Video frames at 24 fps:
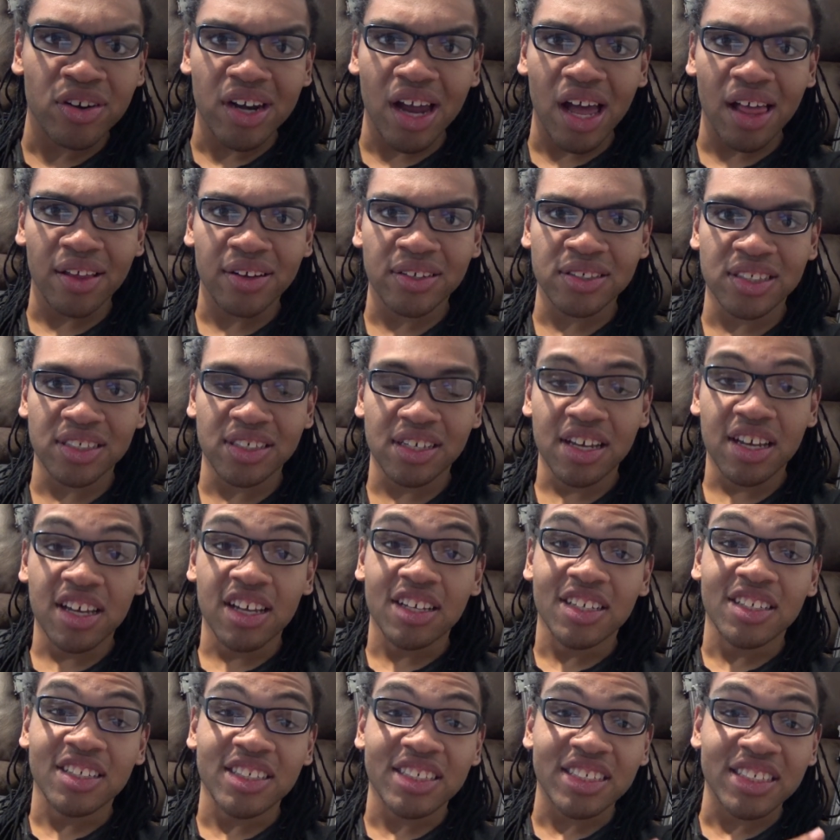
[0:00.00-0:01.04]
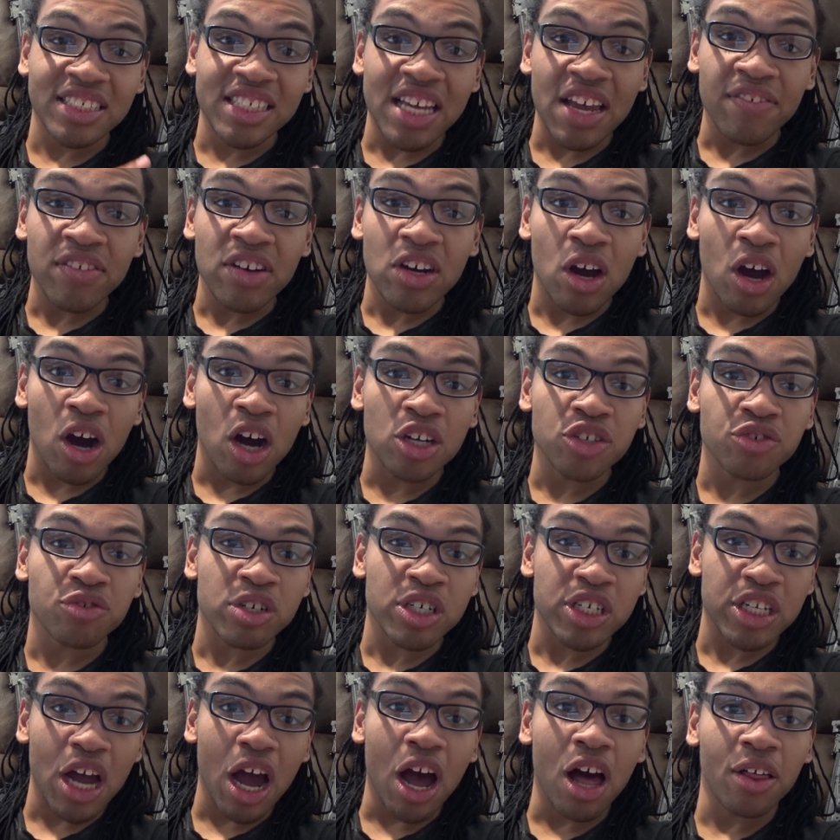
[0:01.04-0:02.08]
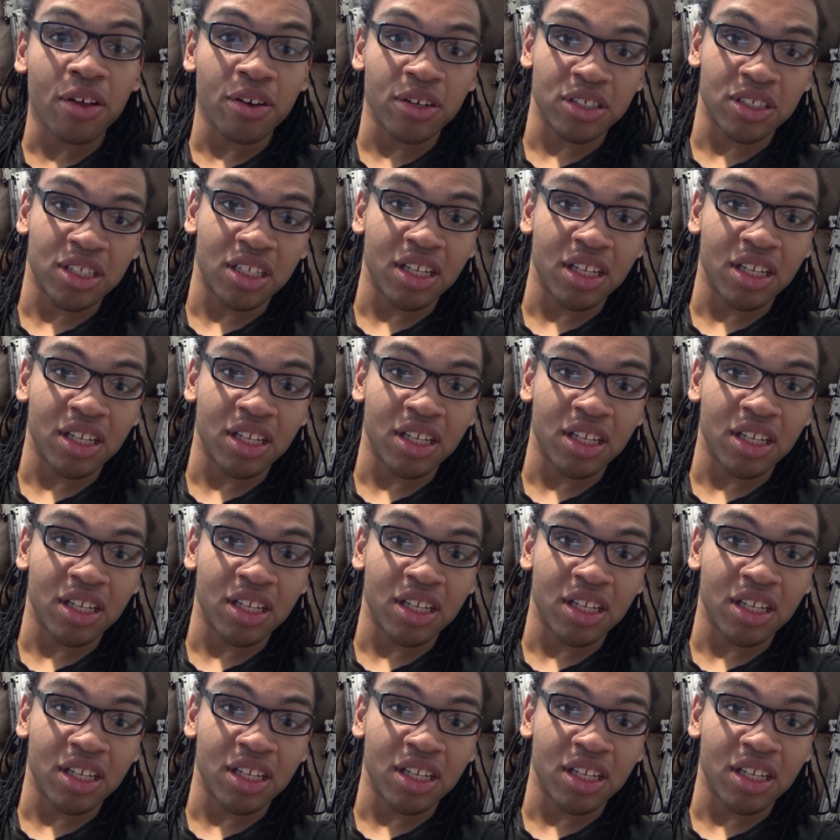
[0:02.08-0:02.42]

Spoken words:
$700